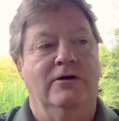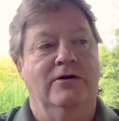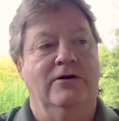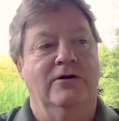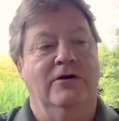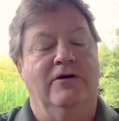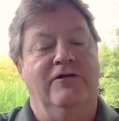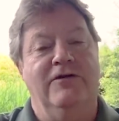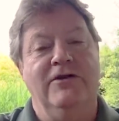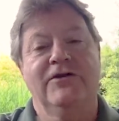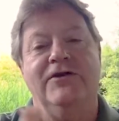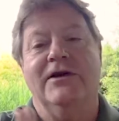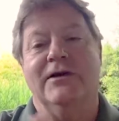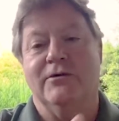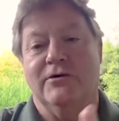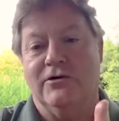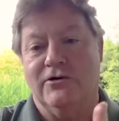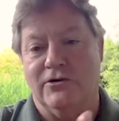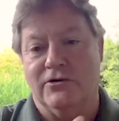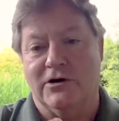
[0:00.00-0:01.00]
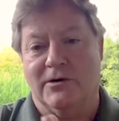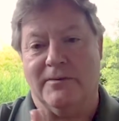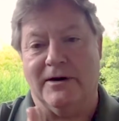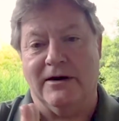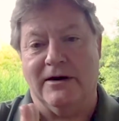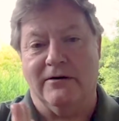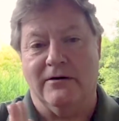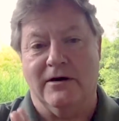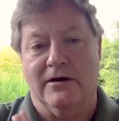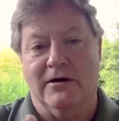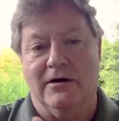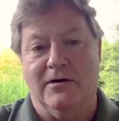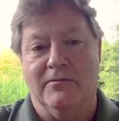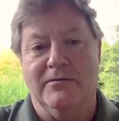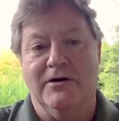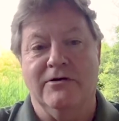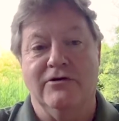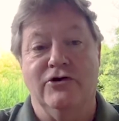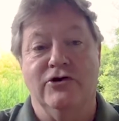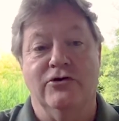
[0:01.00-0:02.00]
The first thing I want to talk about are
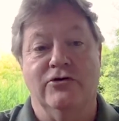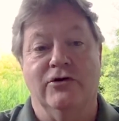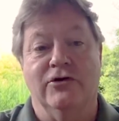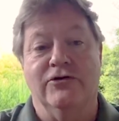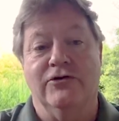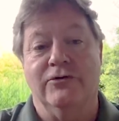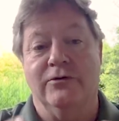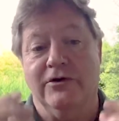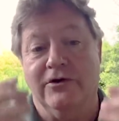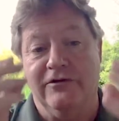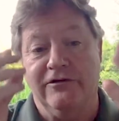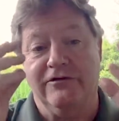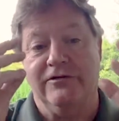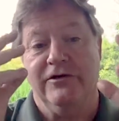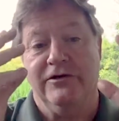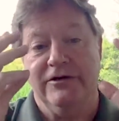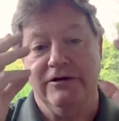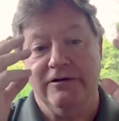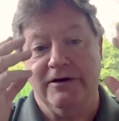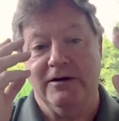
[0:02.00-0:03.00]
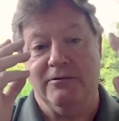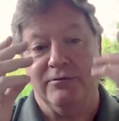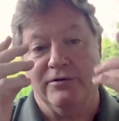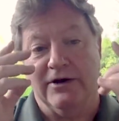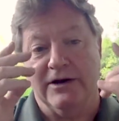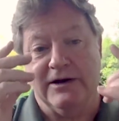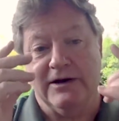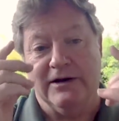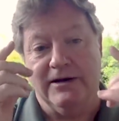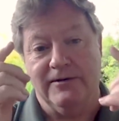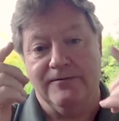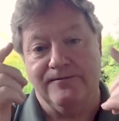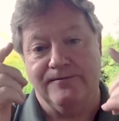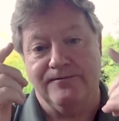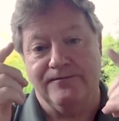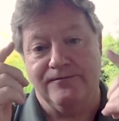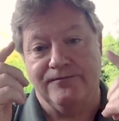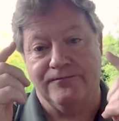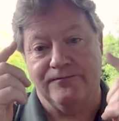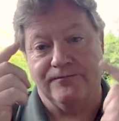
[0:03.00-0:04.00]
mirror neurons. So in the front of our brain,
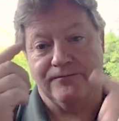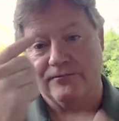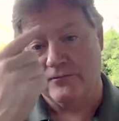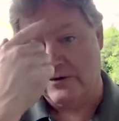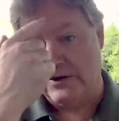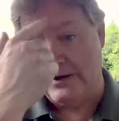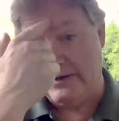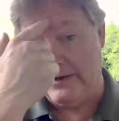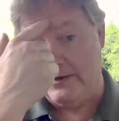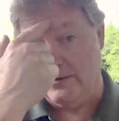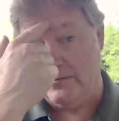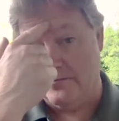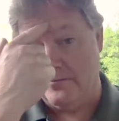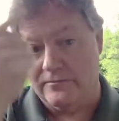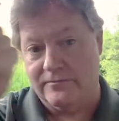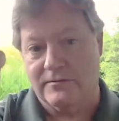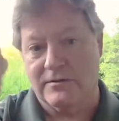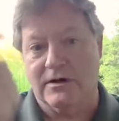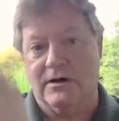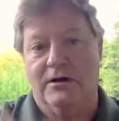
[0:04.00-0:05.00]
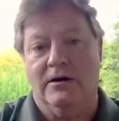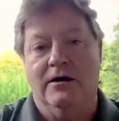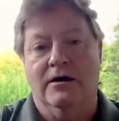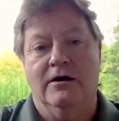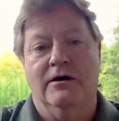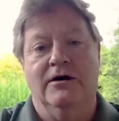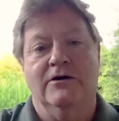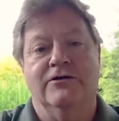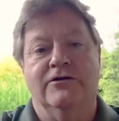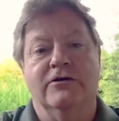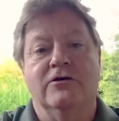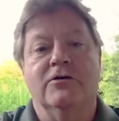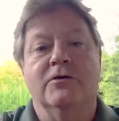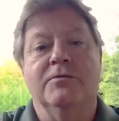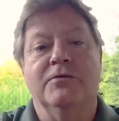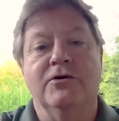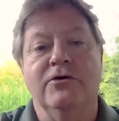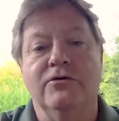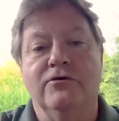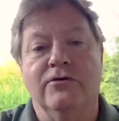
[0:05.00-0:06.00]
here, is a group
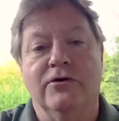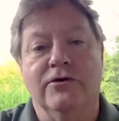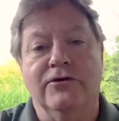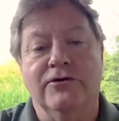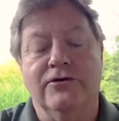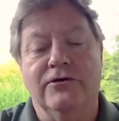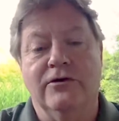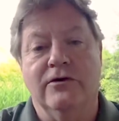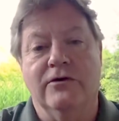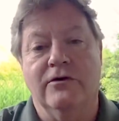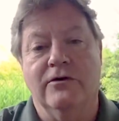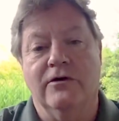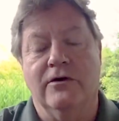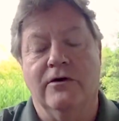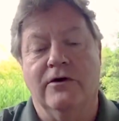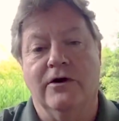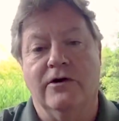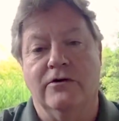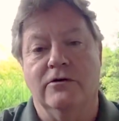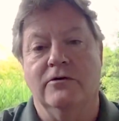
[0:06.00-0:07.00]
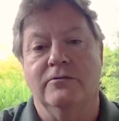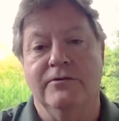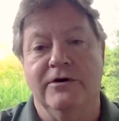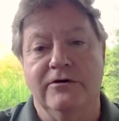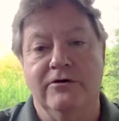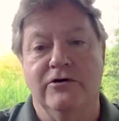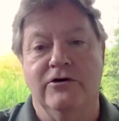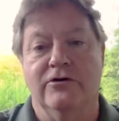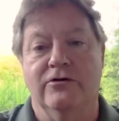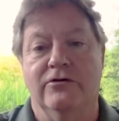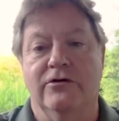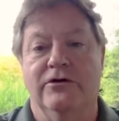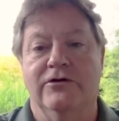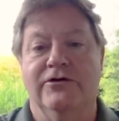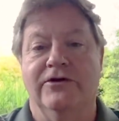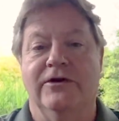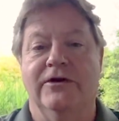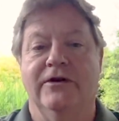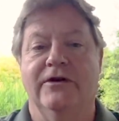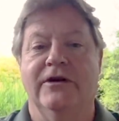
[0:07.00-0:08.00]
of neurons they're called mirror
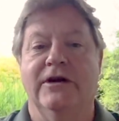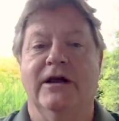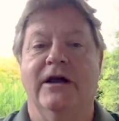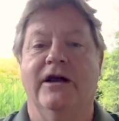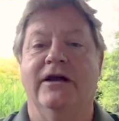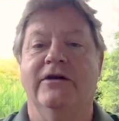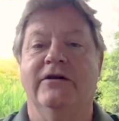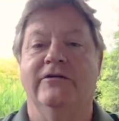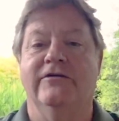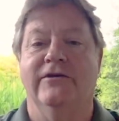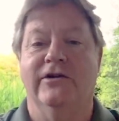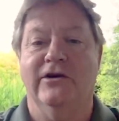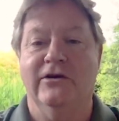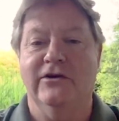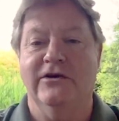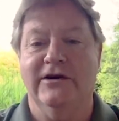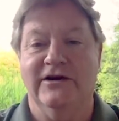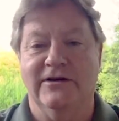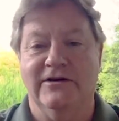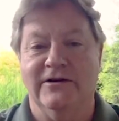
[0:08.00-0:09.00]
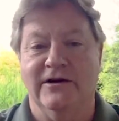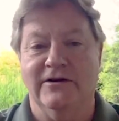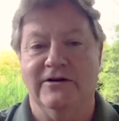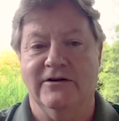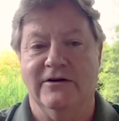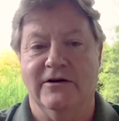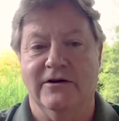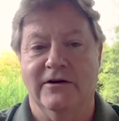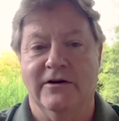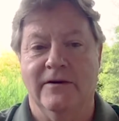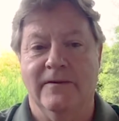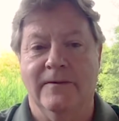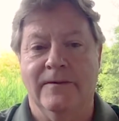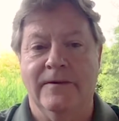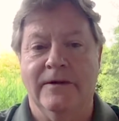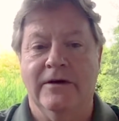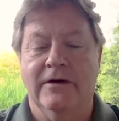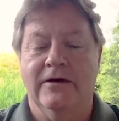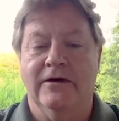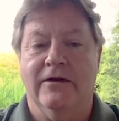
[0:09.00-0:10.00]
neurons and they're a kind of learning center.
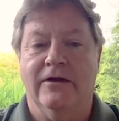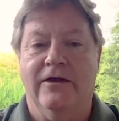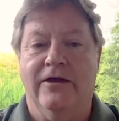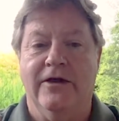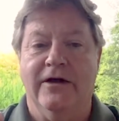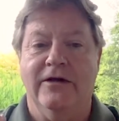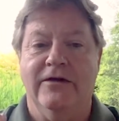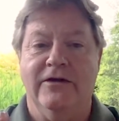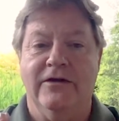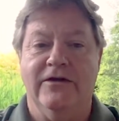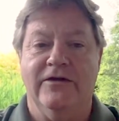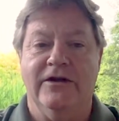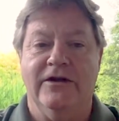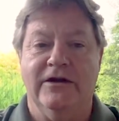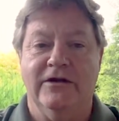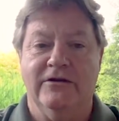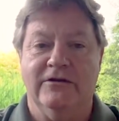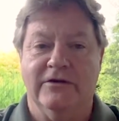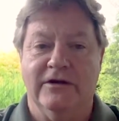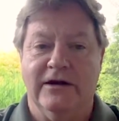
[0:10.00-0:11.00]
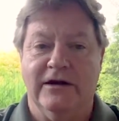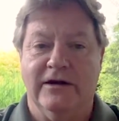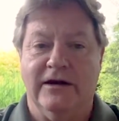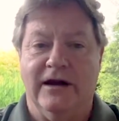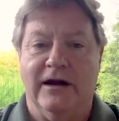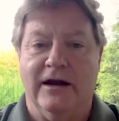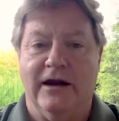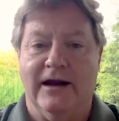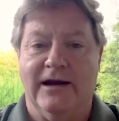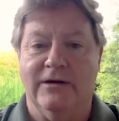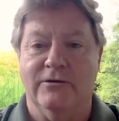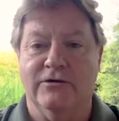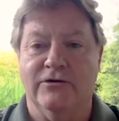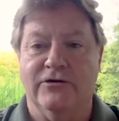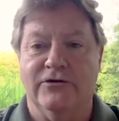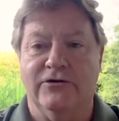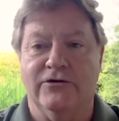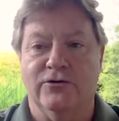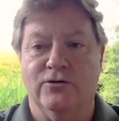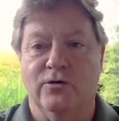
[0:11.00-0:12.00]
They're the things that allow
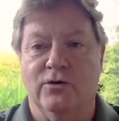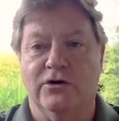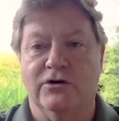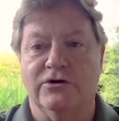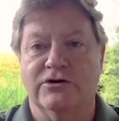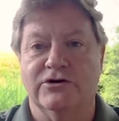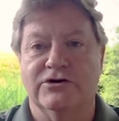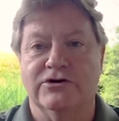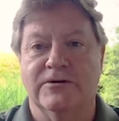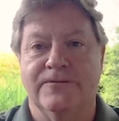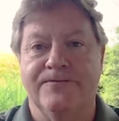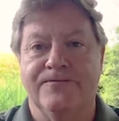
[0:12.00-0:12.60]
us to watch